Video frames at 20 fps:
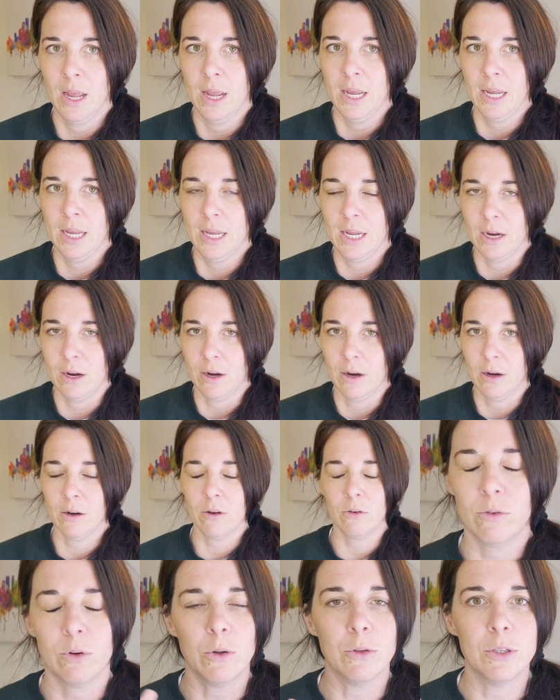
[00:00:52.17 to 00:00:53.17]
here.
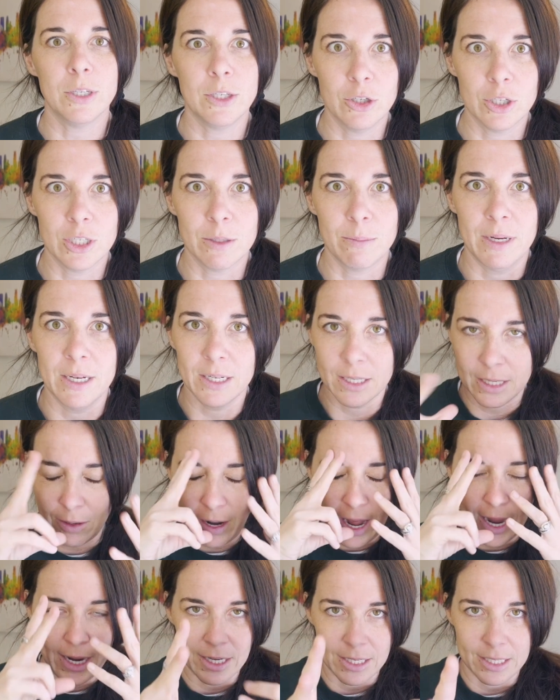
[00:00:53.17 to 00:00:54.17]
Grossly just means that
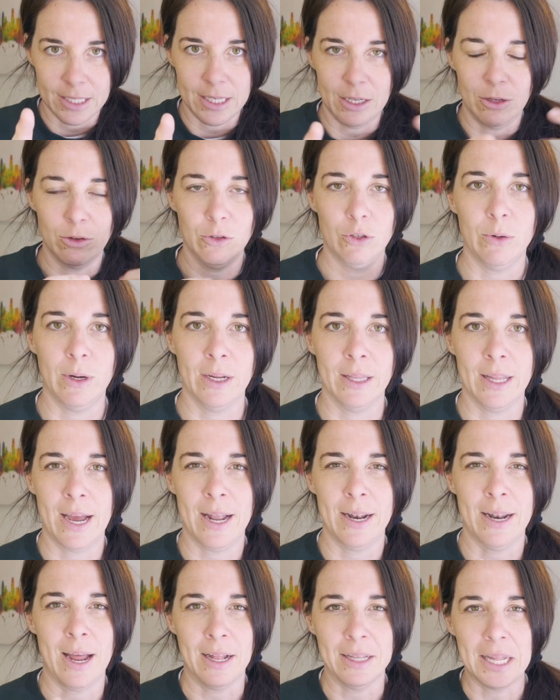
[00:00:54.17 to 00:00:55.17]
I can see you doing
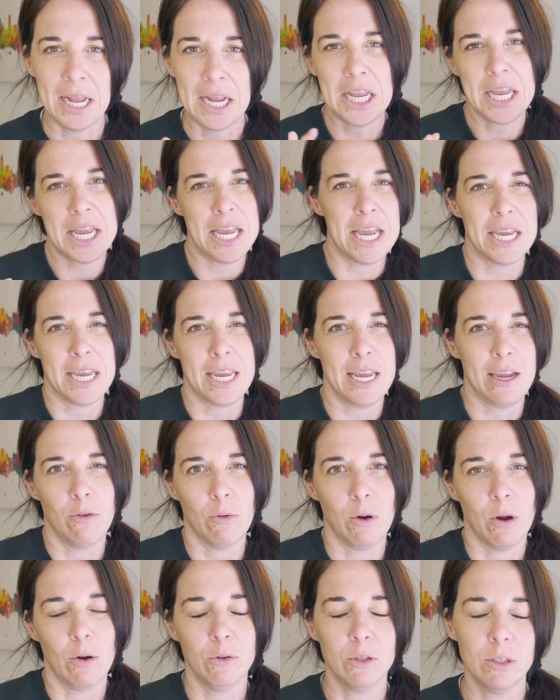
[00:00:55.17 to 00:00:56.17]
that, not like icky
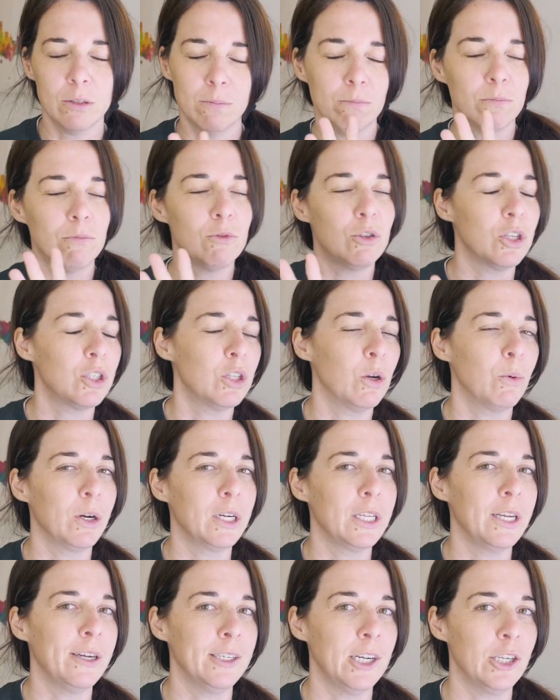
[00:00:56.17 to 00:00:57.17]
gross, just so we're
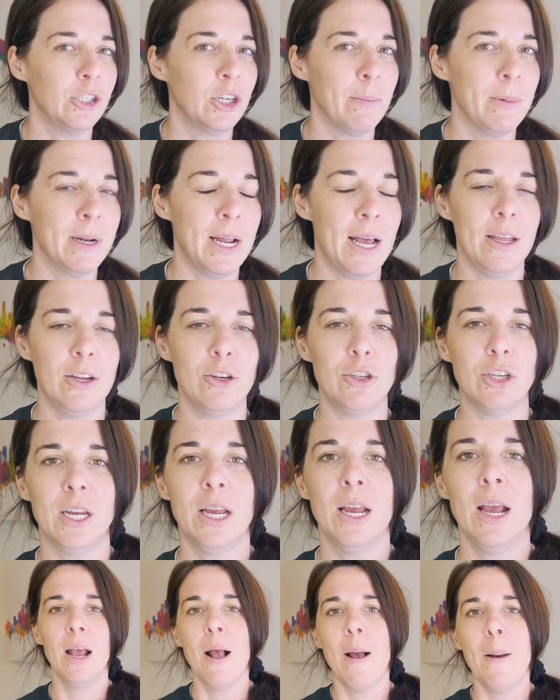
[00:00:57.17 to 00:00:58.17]
clear in our terminology.
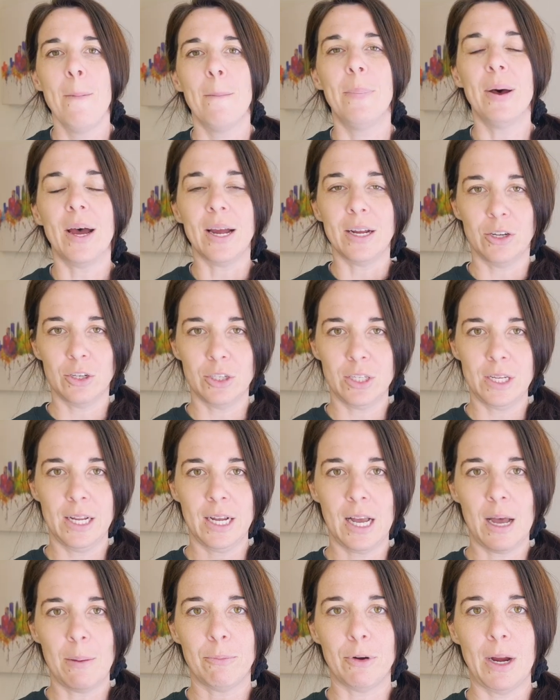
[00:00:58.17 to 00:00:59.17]
But you're
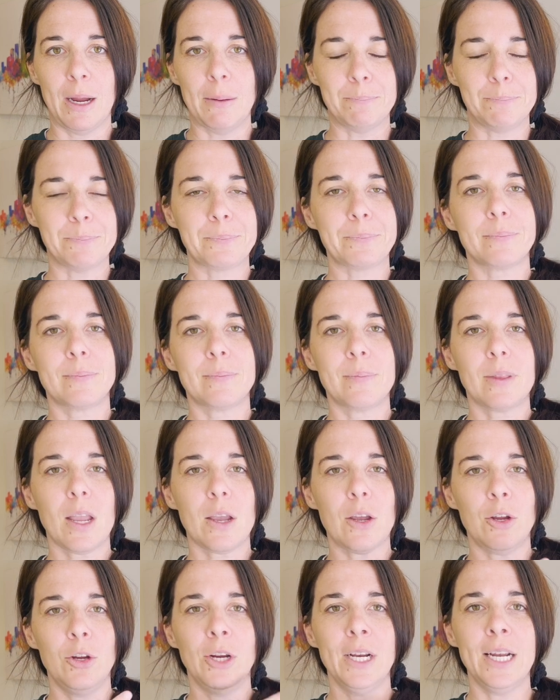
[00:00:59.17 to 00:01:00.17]
sitting upright.
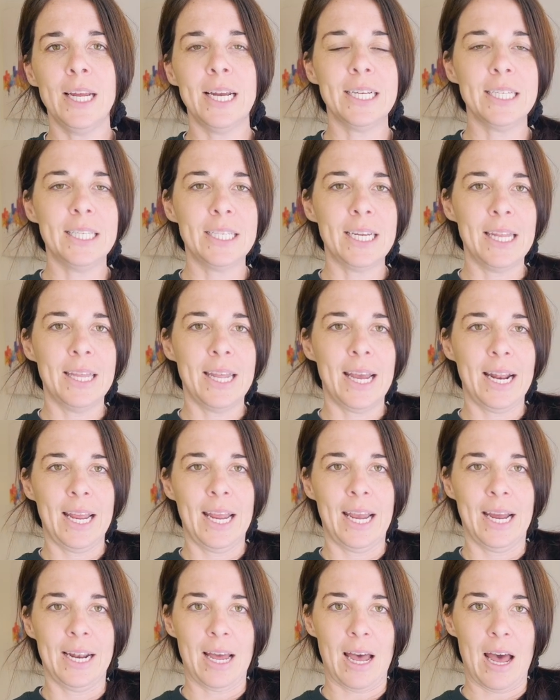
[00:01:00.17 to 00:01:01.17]
You're going to extend that
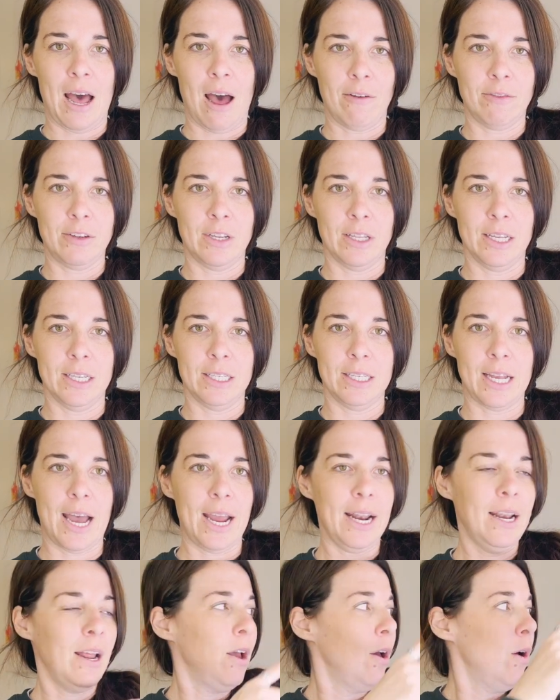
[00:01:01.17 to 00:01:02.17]
hand off to the
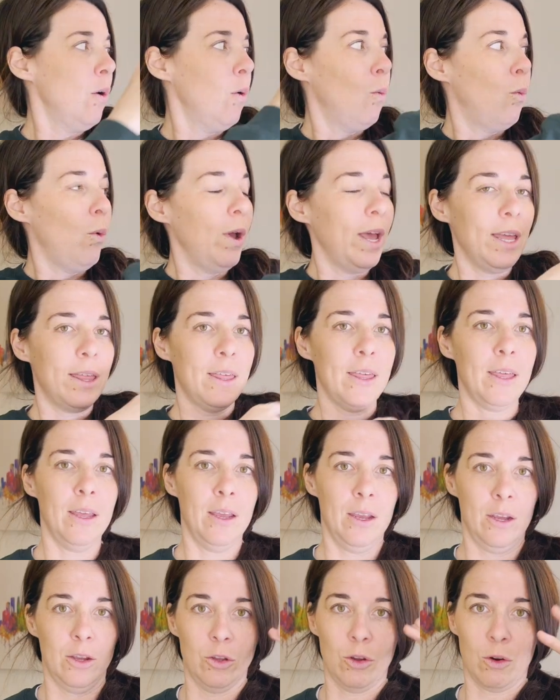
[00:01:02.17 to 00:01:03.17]
side with
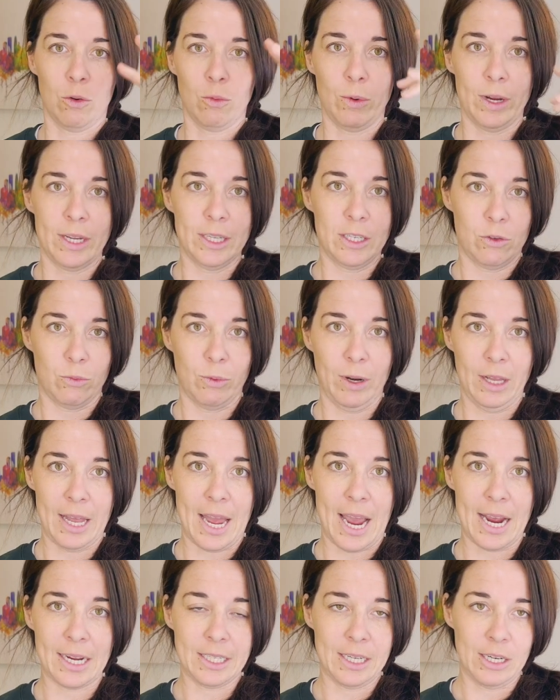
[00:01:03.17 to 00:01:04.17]
your wrist
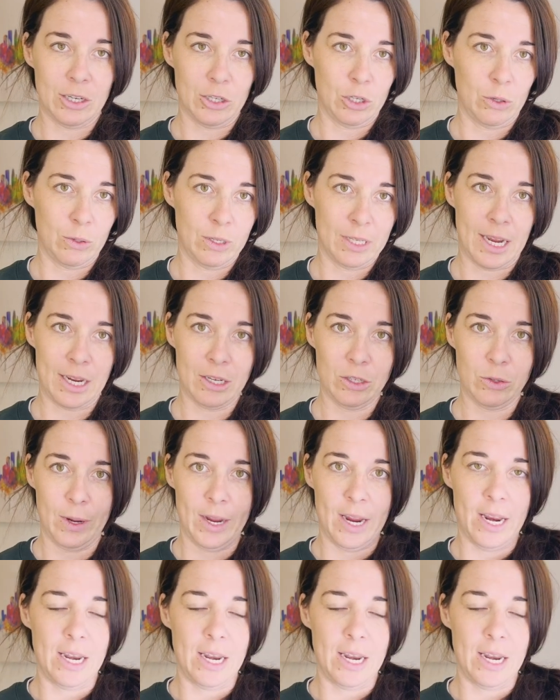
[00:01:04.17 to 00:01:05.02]
relaxed here. So it's not doing